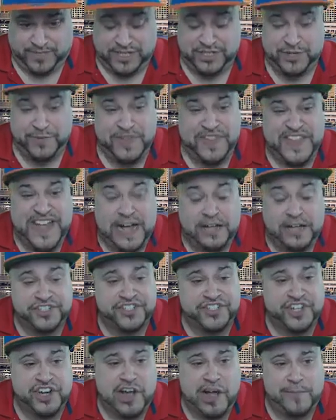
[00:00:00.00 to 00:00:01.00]
There should be
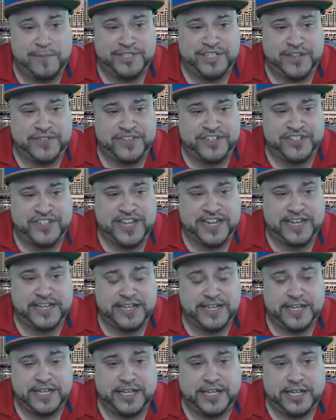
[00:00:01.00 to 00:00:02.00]
thousands of comments on this thing.
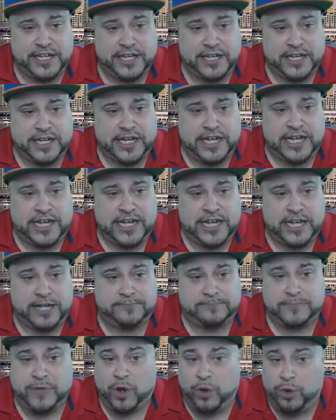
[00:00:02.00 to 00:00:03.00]

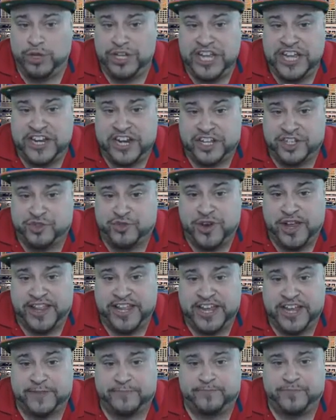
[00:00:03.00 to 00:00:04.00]
Only in
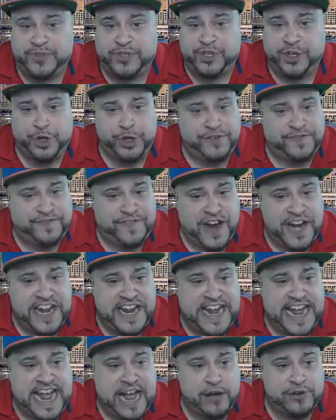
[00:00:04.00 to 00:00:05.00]
Australia could
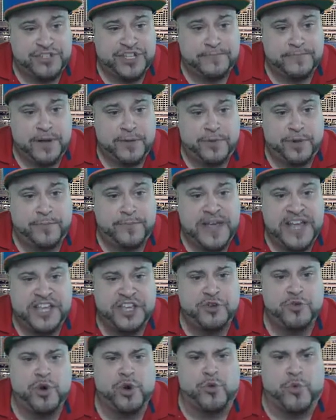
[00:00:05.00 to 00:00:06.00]
fighting a housing bubble
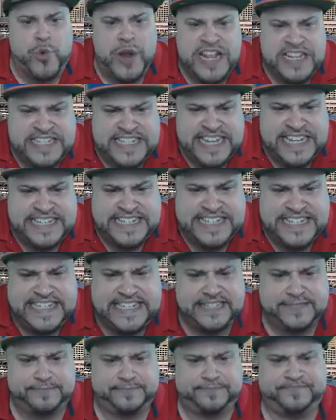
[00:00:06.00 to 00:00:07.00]
make you a
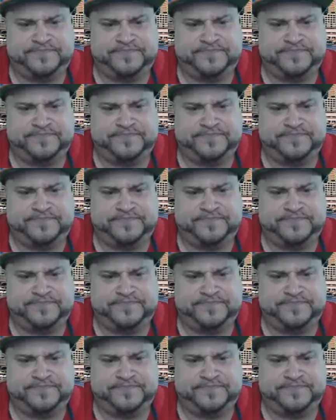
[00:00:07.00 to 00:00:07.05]
racist.